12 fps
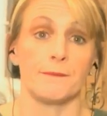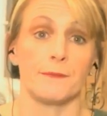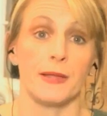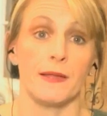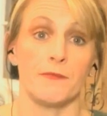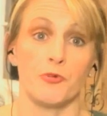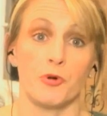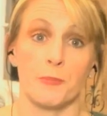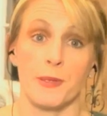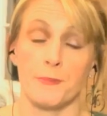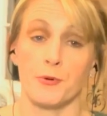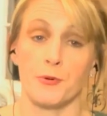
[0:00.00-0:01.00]
of where
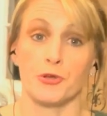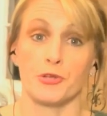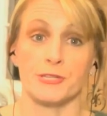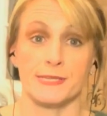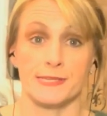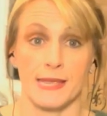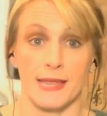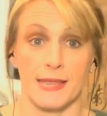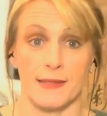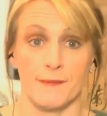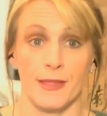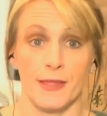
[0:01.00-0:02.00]
people could see.
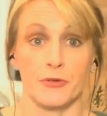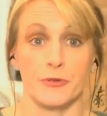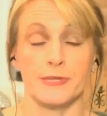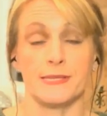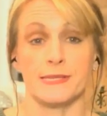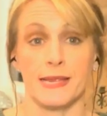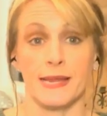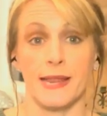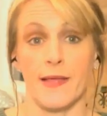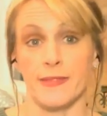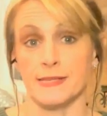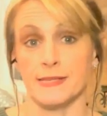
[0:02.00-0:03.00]
They couldn't see
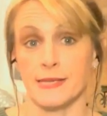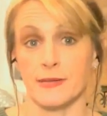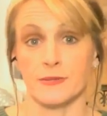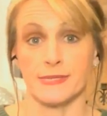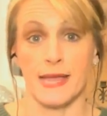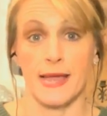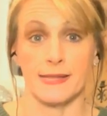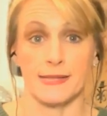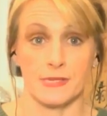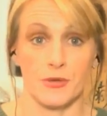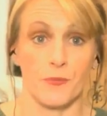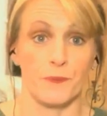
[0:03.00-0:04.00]
down this hillside,
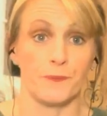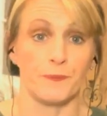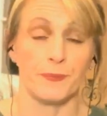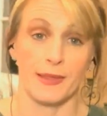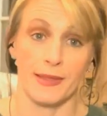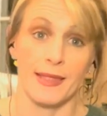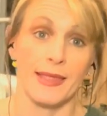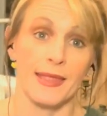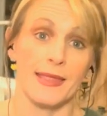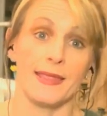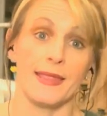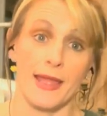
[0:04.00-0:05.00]
so
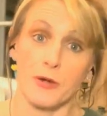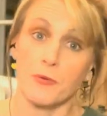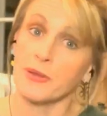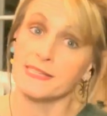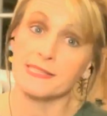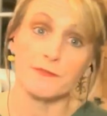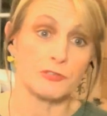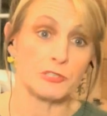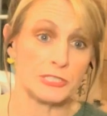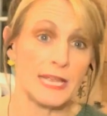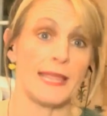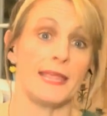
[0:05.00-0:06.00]
he had a reason for
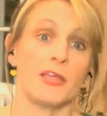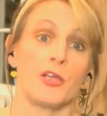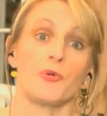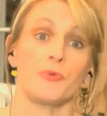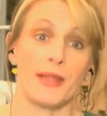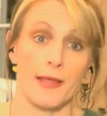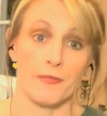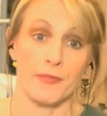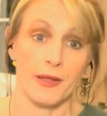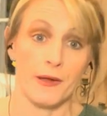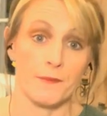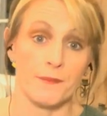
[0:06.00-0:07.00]
taking her down
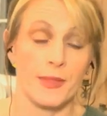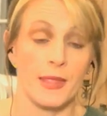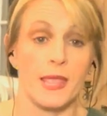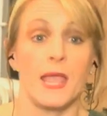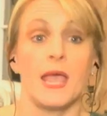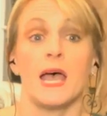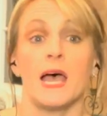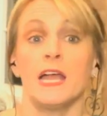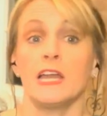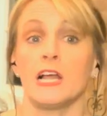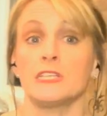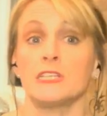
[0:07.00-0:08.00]
there. An
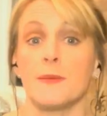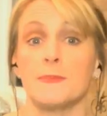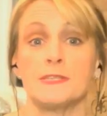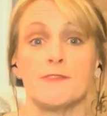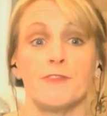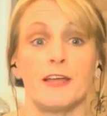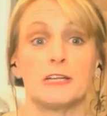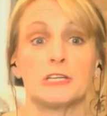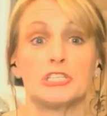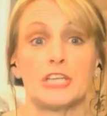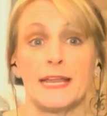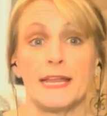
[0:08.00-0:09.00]
autopsy found
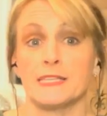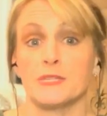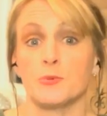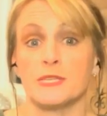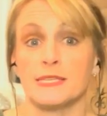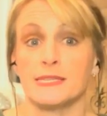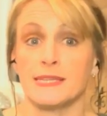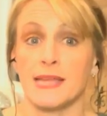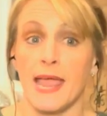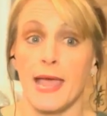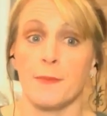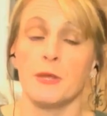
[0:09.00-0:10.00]
Janice was
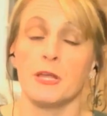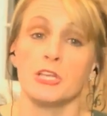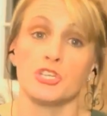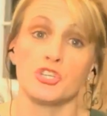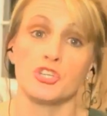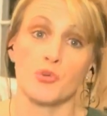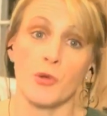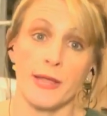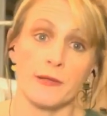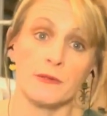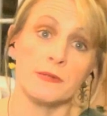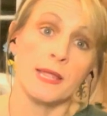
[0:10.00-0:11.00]
stabbed,
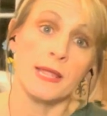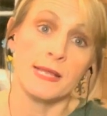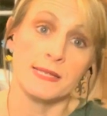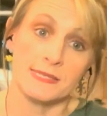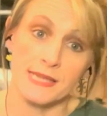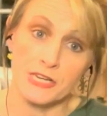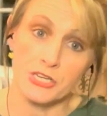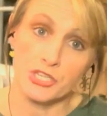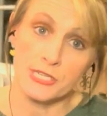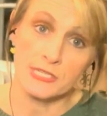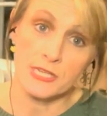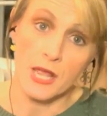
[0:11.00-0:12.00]
strangled, sexually
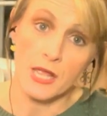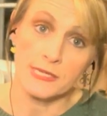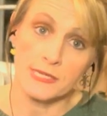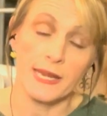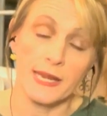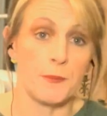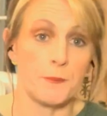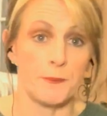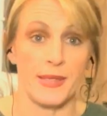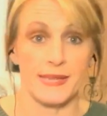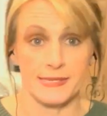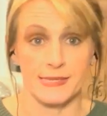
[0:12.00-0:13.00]
assaulted, and
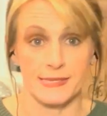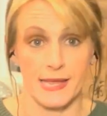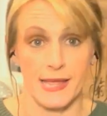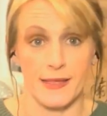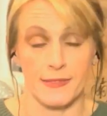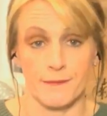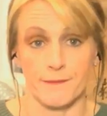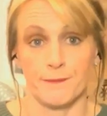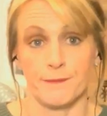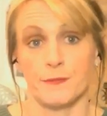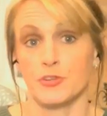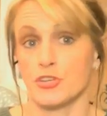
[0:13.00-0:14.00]
beaten to death,
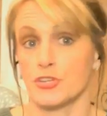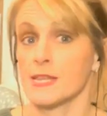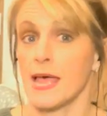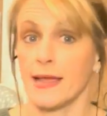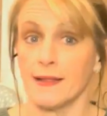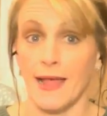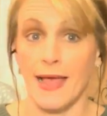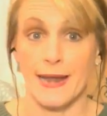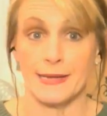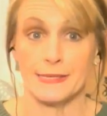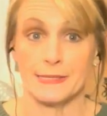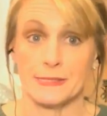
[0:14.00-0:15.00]
just like
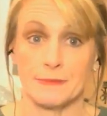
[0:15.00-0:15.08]
Gladys.